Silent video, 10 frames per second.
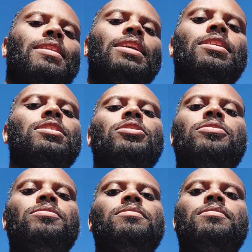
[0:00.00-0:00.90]
thing to
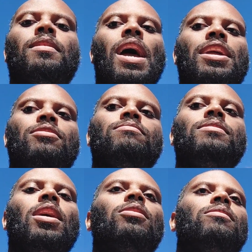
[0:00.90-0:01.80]
do. And you
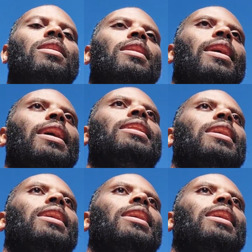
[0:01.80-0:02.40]
know it